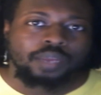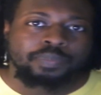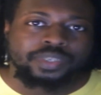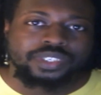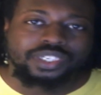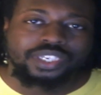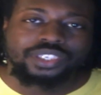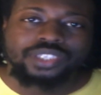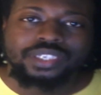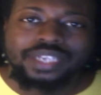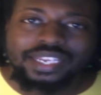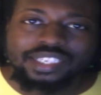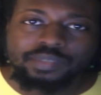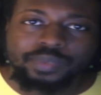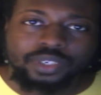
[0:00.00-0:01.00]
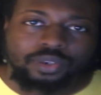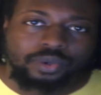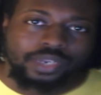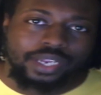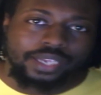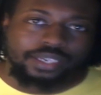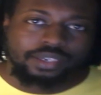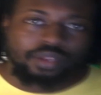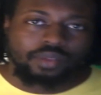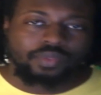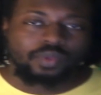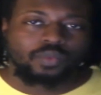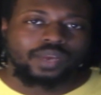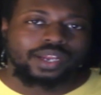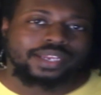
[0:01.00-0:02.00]
A petition has been created on
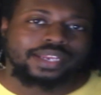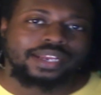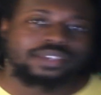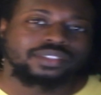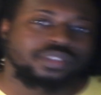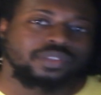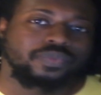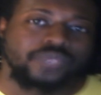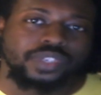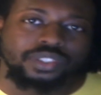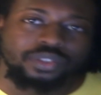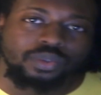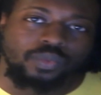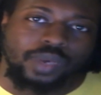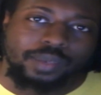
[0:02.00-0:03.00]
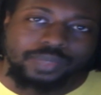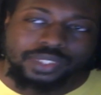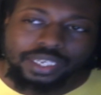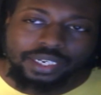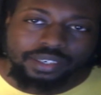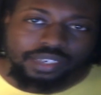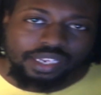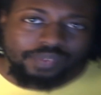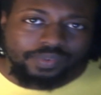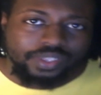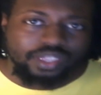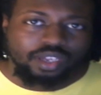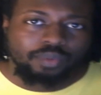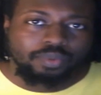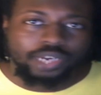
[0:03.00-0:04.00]
the White House official website, and even
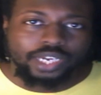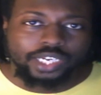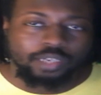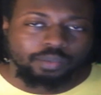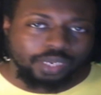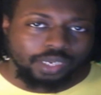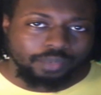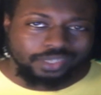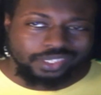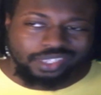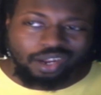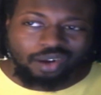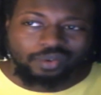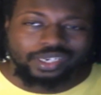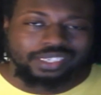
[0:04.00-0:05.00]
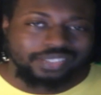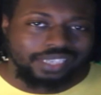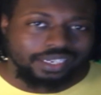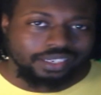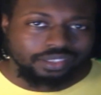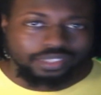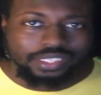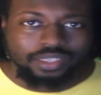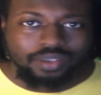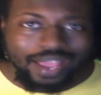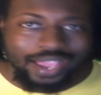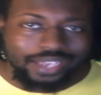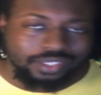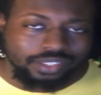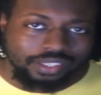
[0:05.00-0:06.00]
though Barack Obama has already taken legal
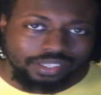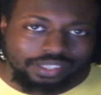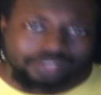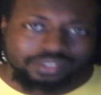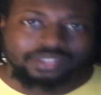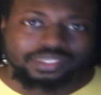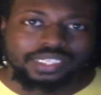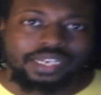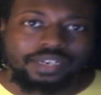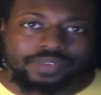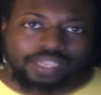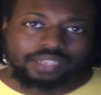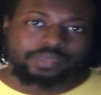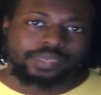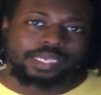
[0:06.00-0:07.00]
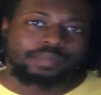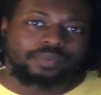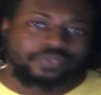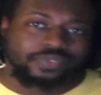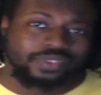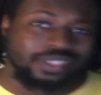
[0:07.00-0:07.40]
action against the state of Alabama for